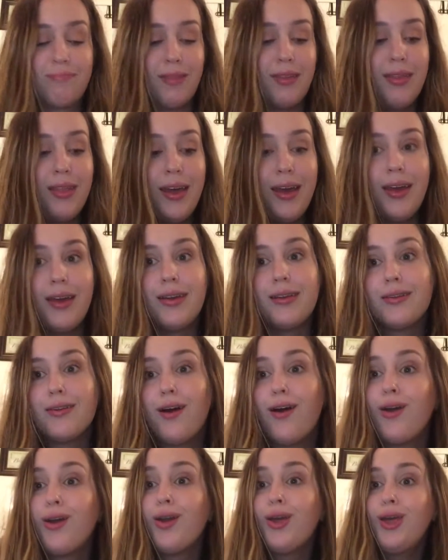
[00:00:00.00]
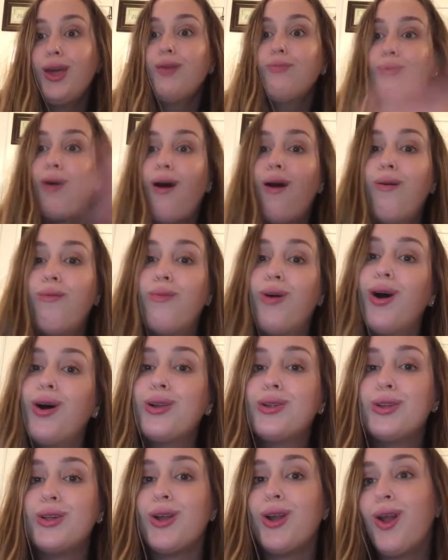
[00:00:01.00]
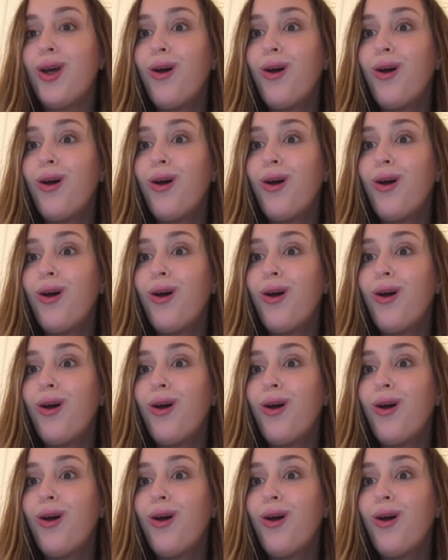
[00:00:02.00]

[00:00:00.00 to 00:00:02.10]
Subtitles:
then keep on watching.